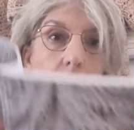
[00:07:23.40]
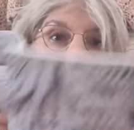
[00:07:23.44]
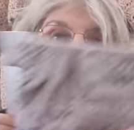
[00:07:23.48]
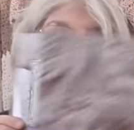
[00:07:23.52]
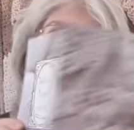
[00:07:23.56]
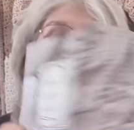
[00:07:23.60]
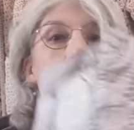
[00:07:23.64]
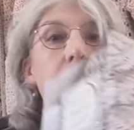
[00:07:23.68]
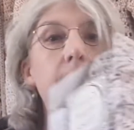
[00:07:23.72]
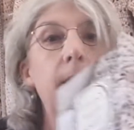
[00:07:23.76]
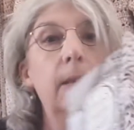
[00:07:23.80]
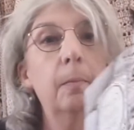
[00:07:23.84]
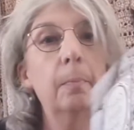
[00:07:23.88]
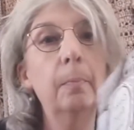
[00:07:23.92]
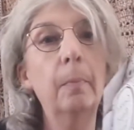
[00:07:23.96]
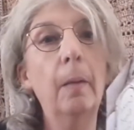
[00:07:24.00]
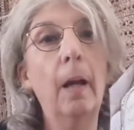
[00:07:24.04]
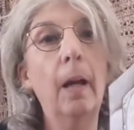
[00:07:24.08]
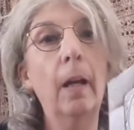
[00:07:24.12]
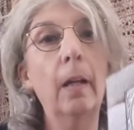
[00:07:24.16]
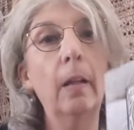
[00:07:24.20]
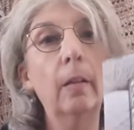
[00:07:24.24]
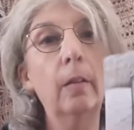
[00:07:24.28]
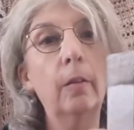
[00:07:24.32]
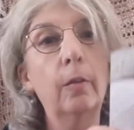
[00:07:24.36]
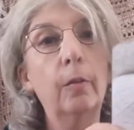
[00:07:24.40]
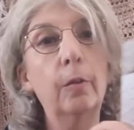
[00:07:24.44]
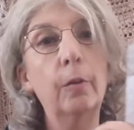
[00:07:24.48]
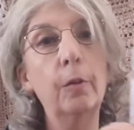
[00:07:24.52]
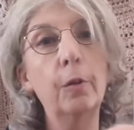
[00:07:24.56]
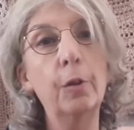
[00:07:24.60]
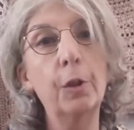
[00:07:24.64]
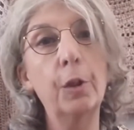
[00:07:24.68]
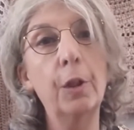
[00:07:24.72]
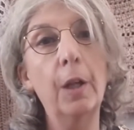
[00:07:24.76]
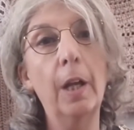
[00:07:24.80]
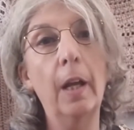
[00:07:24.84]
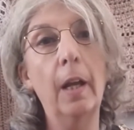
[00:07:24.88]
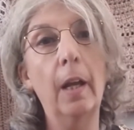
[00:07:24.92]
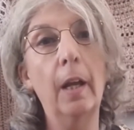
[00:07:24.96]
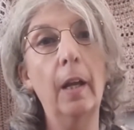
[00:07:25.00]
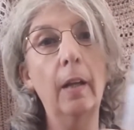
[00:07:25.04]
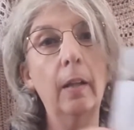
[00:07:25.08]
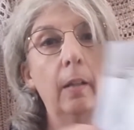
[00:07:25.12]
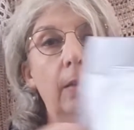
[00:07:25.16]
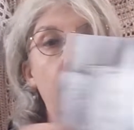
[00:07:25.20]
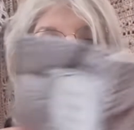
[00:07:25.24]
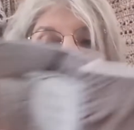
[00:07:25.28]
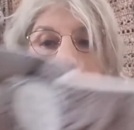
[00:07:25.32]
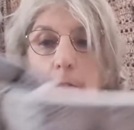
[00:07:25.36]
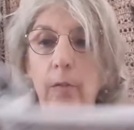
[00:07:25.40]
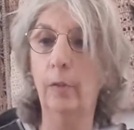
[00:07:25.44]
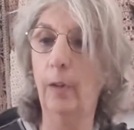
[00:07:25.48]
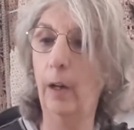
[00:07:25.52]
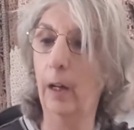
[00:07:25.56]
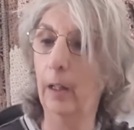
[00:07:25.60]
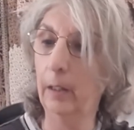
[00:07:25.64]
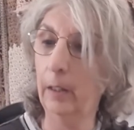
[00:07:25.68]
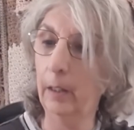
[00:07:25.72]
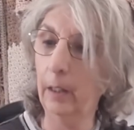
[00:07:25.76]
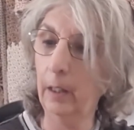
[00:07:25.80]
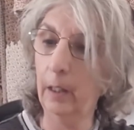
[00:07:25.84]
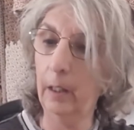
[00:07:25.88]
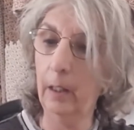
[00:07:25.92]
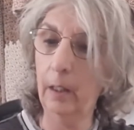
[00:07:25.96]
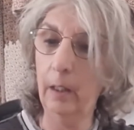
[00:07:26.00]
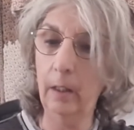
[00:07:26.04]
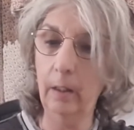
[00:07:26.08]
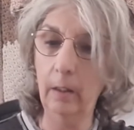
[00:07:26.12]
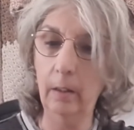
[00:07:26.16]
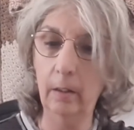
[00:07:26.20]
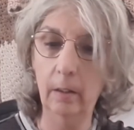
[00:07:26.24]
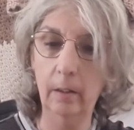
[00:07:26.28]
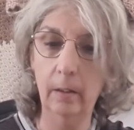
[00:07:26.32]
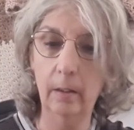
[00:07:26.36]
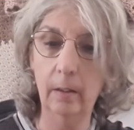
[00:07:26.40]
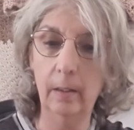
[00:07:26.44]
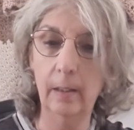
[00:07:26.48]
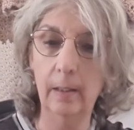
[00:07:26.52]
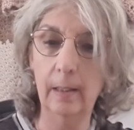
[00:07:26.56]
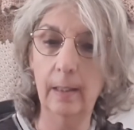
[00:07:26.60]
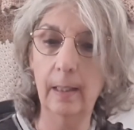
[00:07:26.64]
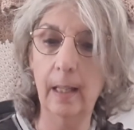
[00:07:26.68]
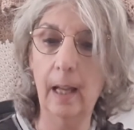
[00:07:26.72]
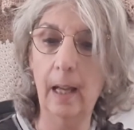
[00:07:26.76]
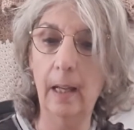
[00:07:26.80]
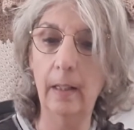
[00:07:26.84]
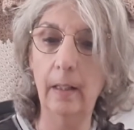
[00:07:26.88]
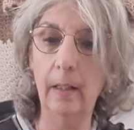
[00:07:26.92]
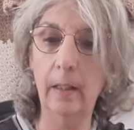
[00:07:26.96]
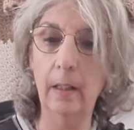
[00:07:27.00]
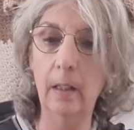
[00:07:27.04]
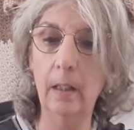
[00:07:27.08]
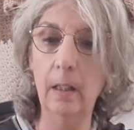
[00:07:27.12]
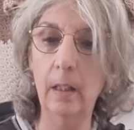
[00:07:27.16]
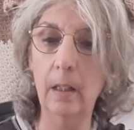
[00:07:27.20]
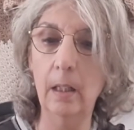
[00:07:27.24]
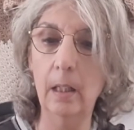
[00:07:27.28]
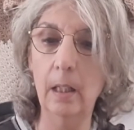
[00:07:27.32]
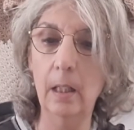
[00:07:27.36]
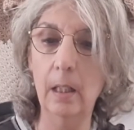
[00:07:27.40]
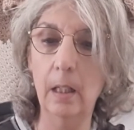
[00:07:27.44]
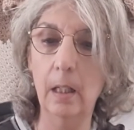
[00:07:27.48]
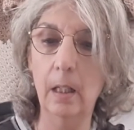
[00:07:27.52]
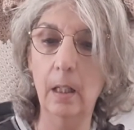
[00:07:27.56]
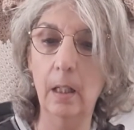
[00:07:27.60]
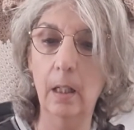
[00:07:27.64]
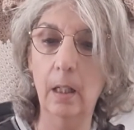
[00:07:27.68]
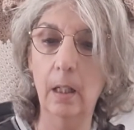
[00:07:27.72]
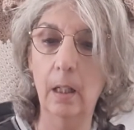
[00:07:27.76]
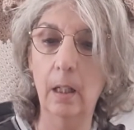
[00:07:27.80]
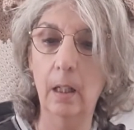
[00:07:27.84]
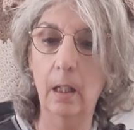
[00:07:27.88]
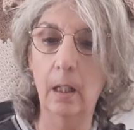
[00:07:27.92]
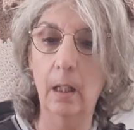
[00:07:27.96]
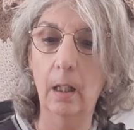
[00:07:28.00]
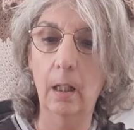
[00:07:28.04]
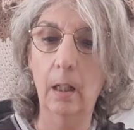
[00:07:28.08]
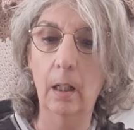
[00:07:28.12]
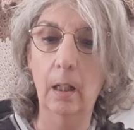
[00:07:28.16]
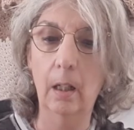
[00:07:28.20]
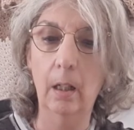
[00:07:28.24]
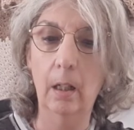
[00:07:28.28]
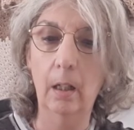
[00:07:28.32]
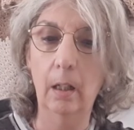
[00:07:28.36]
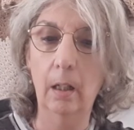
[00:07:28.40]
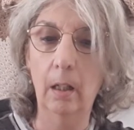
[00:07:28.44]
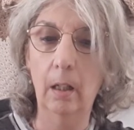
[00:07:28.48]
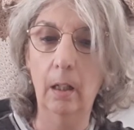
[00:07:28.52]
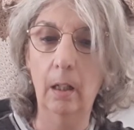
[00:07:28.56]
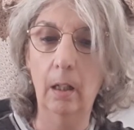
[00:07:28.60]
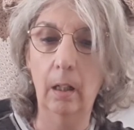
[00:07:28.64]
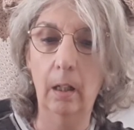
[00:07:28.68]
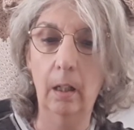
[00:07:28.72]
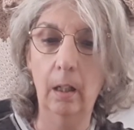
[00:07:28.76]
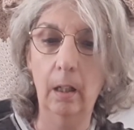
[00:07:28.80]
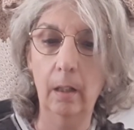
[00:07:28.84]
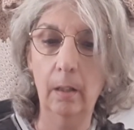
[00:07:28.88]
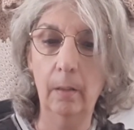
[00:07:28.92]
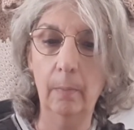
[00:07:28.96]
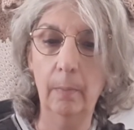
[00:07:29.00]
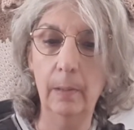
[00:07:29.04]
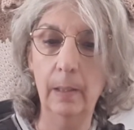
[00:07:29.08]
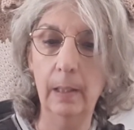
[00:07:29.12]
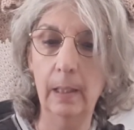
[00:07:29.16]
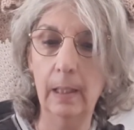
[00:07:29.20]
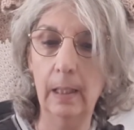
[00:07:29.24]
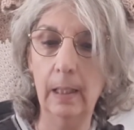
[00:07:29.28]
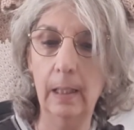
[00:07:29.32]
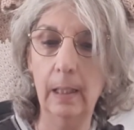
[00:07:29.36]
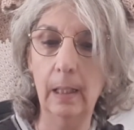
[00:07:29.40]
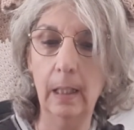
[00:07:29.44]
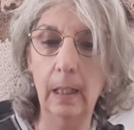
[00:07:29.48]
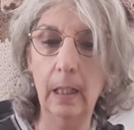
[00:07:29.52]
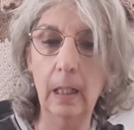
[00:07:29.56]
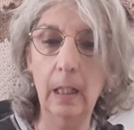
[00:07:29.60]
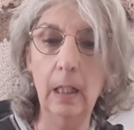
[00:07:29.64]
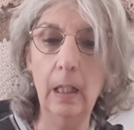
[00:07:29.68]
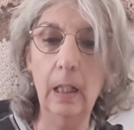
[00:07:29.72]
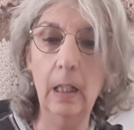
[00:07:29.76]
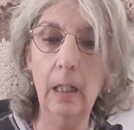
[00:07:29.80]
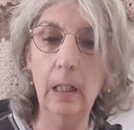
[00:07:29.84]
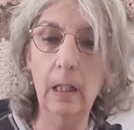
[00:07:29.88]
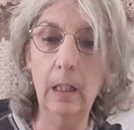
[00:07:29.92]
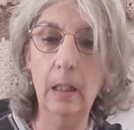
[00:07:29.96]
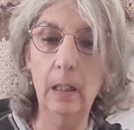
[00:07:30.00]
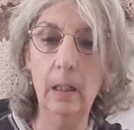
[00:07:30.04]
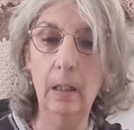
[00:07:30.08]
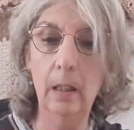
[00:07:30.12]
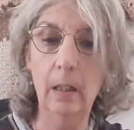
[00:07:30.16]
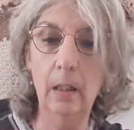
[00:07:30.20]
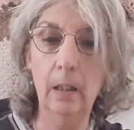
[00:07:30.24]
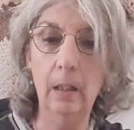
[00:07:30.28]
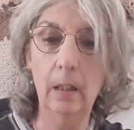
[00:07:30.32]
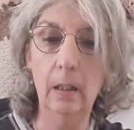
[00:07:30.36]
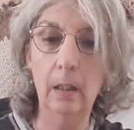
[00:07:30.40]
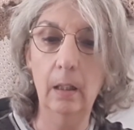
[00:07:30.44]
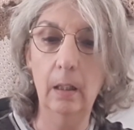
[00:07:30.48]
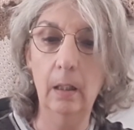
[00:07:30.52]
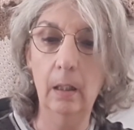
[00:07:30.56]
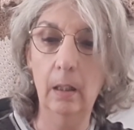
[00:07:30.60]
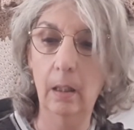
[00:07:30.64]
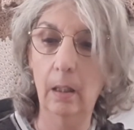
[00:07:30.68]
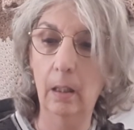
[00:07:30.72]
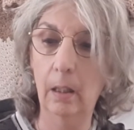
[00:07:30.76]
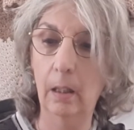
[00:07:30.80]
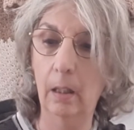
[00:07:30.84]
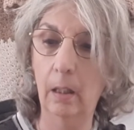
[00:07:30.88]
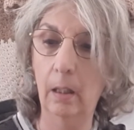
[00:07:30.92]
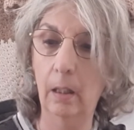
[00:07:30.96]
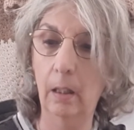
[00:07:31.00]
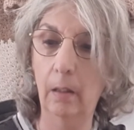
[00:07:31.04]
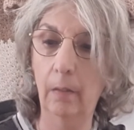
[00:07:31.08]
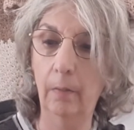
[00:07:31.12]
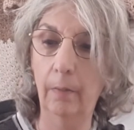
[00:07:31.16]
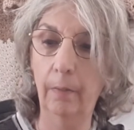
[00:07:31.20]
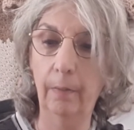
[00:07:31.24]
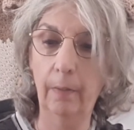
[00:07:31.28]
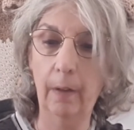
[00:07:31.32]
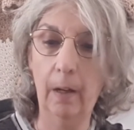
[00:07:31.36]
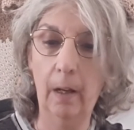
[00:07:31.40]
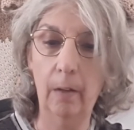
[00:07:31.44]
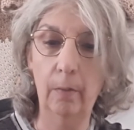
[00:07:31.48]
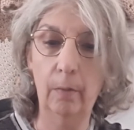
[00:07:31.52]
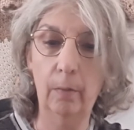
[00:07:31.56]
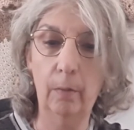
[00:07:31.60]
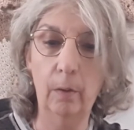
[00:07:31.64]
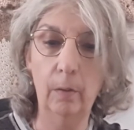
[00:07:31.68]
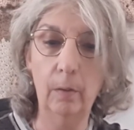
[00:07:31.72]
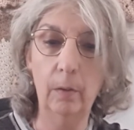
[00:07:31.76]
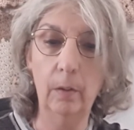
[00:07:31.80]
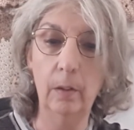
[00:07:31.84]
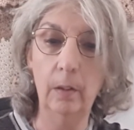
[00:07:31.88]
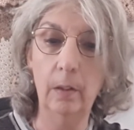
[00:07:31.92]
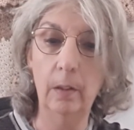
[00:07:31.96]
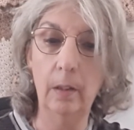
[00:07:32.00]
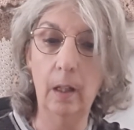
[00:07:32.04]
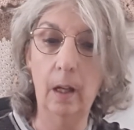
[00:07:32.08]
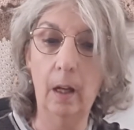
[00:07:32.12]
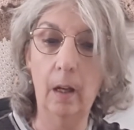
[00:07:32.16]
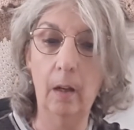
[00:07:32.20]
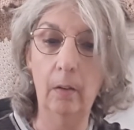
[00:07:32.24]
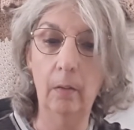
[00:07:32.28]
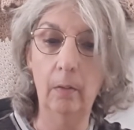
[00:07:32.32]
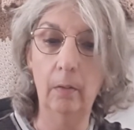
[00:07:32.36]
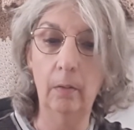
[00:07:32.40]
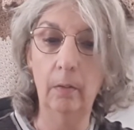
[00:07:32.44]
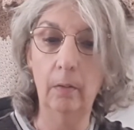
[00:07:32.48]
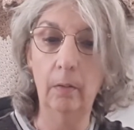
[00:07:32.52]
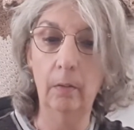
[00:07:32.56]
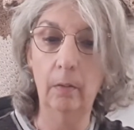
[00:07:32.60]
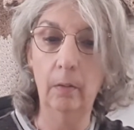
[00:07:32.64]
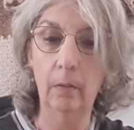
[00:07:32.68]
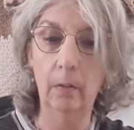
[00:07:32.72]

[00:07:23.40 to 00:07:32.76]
this is my crochet tracker, designers. Let me see if I wrote it down.